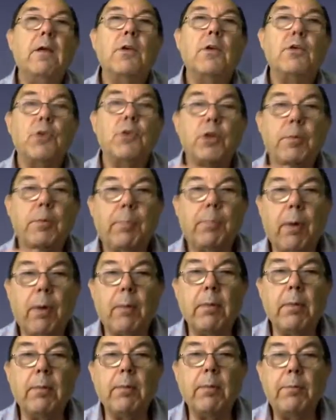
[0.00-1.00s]
So the
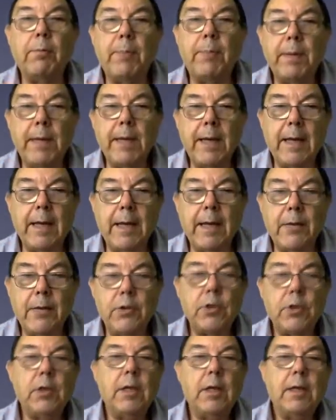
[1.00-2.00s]
problem of
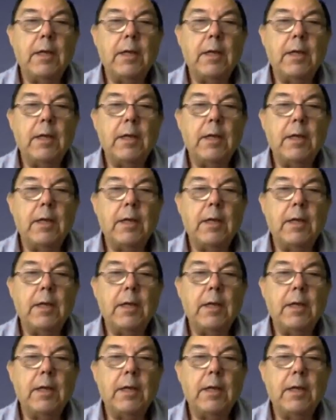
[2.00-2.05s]
pH